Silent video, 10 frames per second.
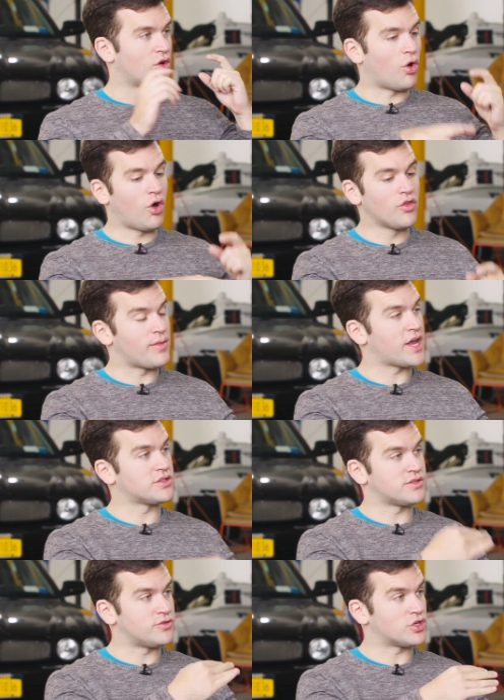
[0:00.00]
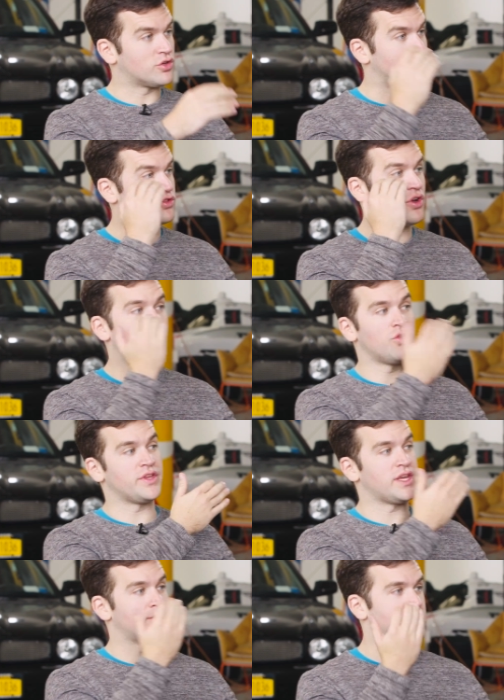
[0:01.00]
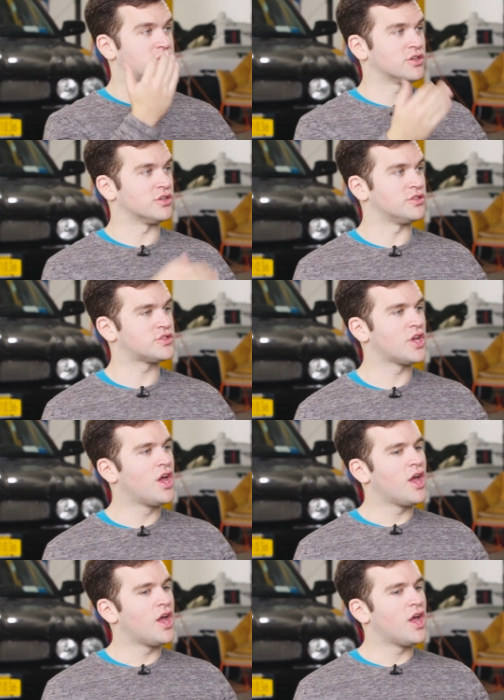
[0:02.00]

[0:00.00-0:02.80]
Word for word: All that matters is if you turn the drone, the image turns.